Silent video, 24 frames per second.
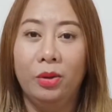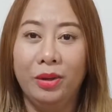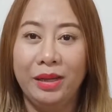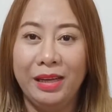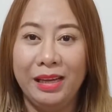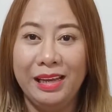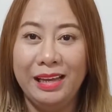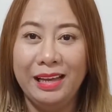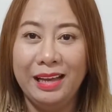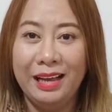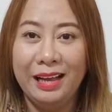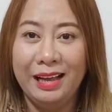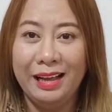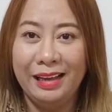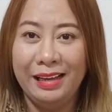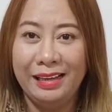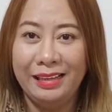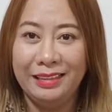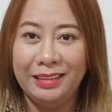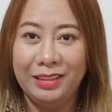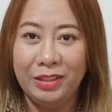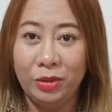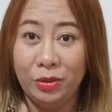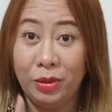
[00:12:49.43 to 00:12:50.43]
Okay
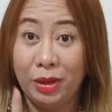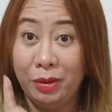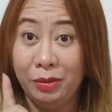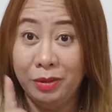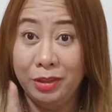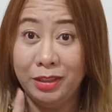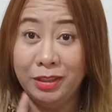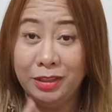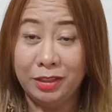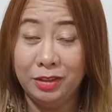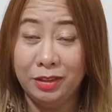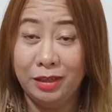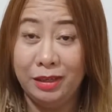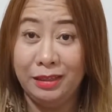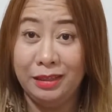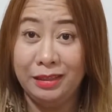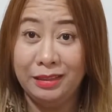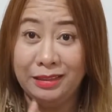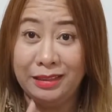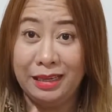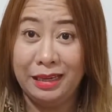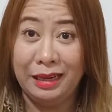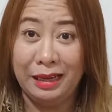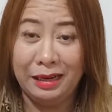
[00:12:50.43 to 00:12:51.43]
guys, so I'll just try
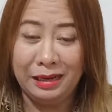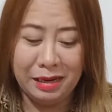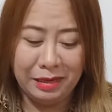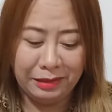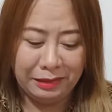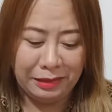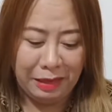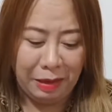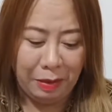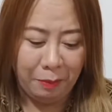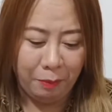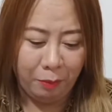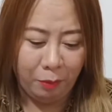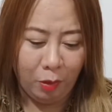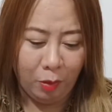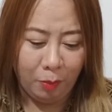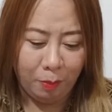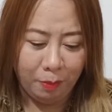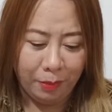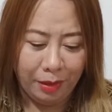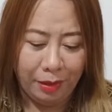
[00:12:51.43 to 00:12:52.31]
the second attempt of